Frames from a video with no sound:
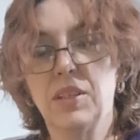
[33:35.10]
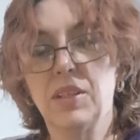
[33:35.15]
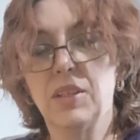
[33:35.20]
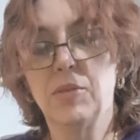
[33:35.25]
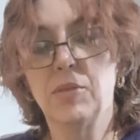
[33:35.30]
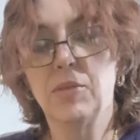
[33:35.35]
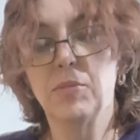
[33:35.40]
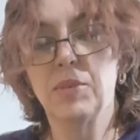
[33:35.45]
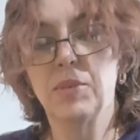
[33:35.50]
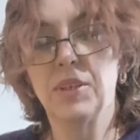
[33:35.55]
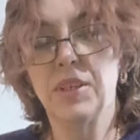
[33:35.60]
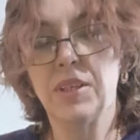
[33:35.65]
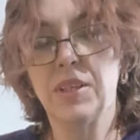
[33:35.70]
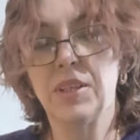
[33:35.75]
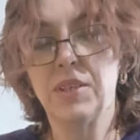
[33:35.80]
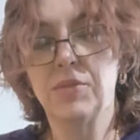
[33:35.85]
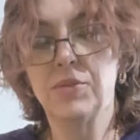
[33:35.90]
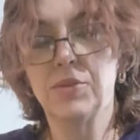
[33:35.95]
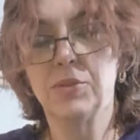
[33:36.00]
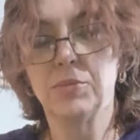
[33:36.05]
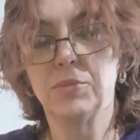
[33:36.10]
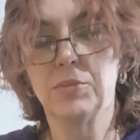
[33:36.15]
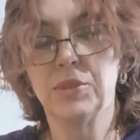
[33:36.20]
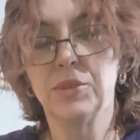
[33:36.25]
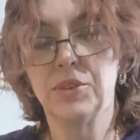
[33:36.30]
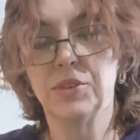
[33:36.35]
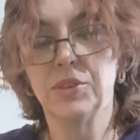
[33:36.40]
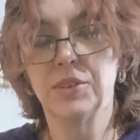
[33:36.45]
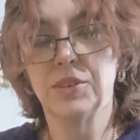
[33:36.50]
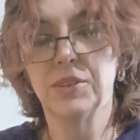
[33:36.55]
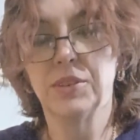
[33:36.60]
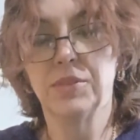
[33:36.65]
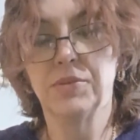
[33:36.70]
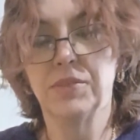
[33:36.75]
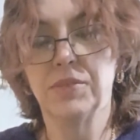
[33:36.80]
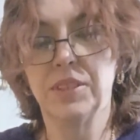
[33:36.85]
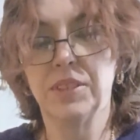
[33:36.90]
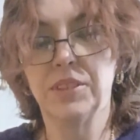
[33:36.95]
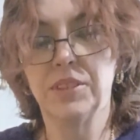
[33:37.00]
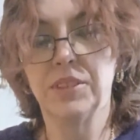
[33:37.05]
But I have so much stuff,
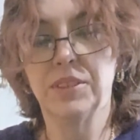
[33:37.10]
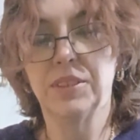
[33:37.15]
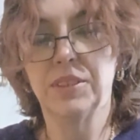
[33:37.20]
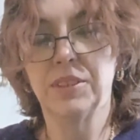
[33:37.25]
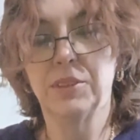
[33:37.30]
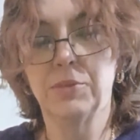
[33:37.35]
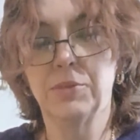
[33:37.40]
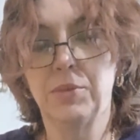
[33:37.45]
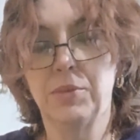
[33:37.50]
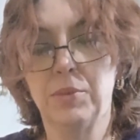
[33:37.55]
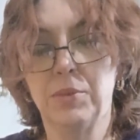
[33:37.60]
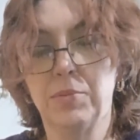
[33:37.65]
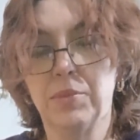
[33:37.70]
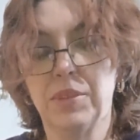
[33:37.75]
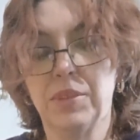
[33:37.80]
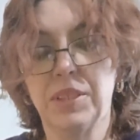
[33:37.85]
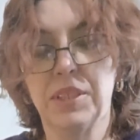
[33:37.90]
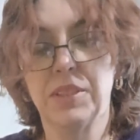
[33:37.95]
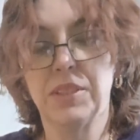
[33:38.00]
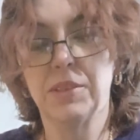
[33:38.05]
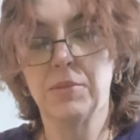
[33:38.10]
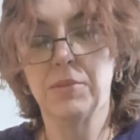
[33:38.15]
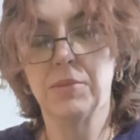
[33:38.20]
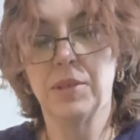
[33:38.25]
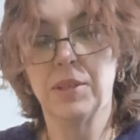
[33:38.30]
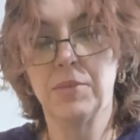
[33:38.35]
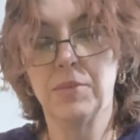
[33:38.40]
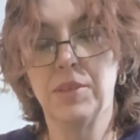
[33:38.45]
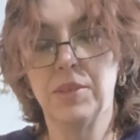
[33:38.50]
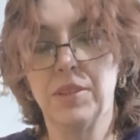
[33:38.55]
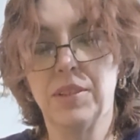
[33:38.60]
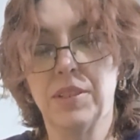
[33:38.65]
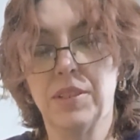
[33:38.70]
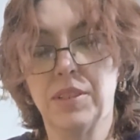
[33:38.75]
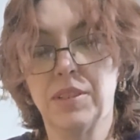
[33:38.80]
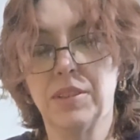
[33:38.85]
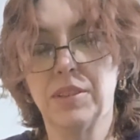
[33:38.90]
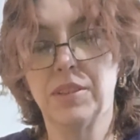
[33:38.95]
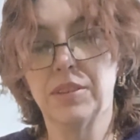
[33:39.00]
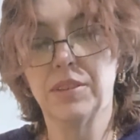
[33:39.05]
I just tell people not to buy me
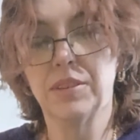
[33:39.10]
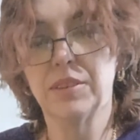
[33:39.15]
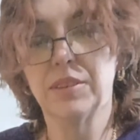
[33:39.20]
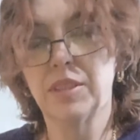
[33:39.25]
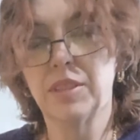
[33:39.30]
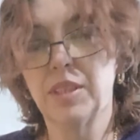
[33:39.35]
things.